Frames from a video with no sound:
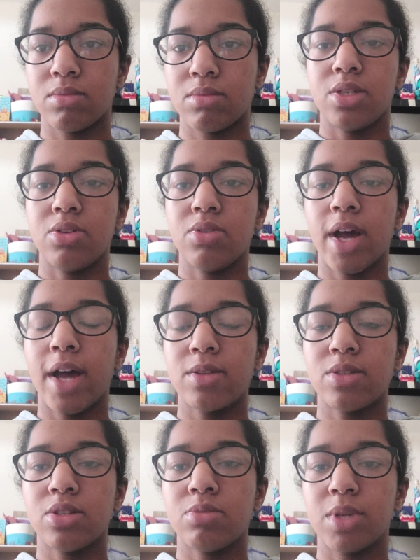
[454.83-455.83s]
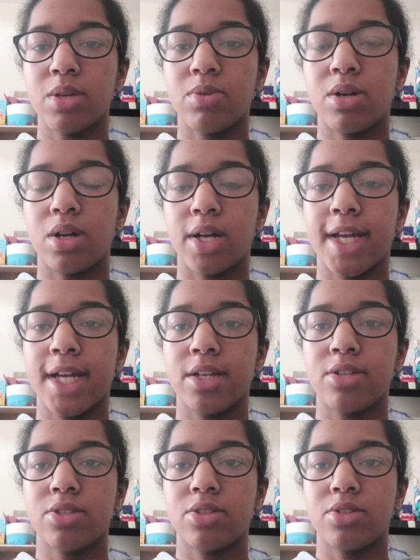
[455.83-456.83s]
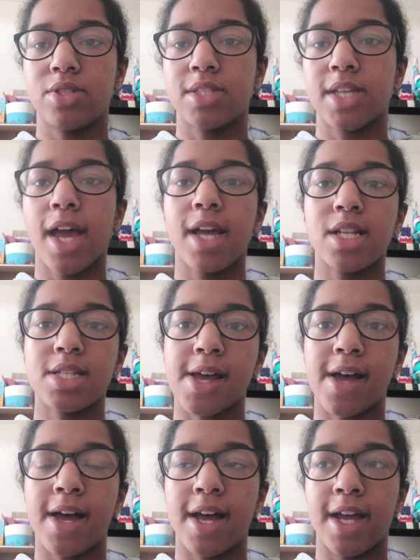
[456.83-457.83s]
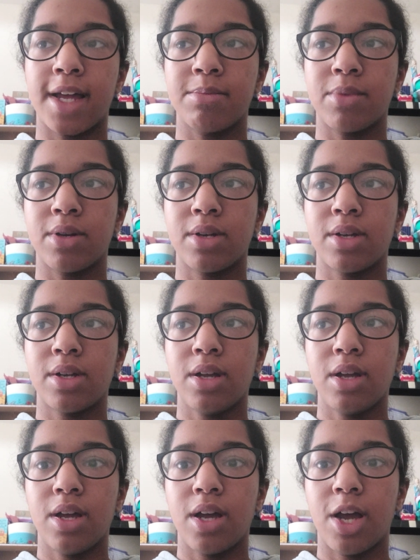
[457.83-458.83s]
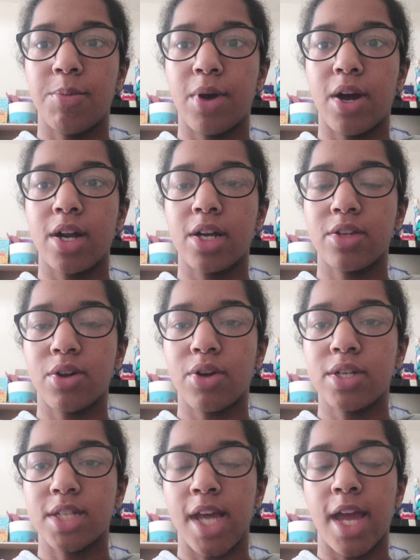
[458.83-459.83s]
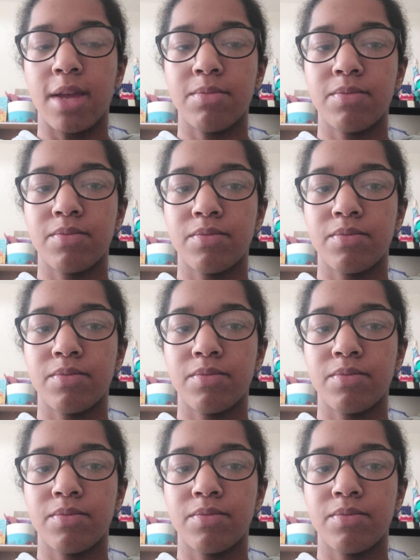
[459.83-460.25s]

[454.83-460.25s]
You have to be willing to set time a part of your day